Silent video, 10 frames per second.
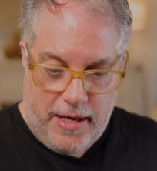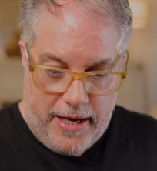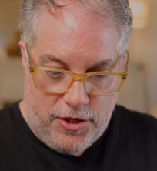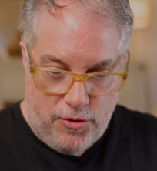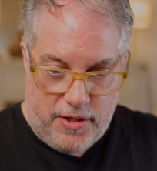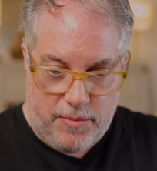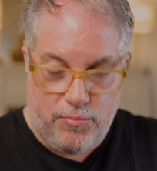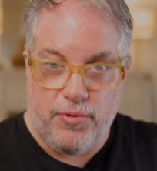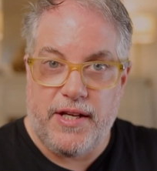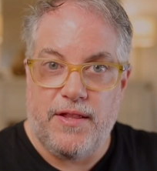And you can
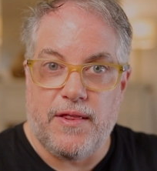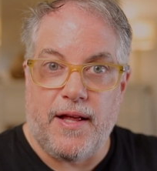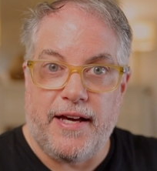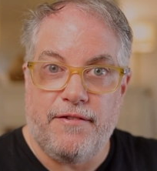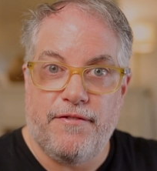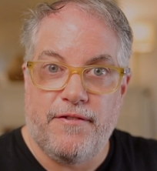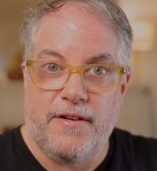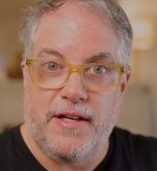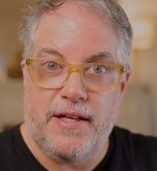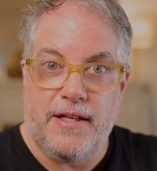breathe life
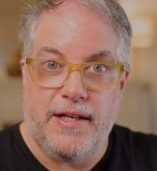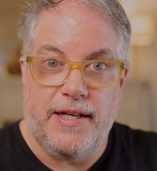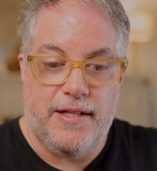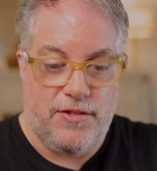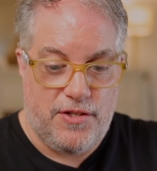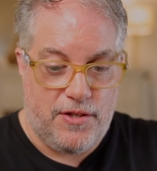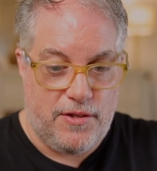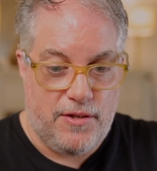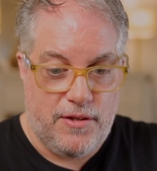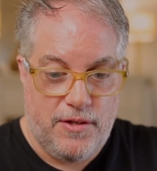into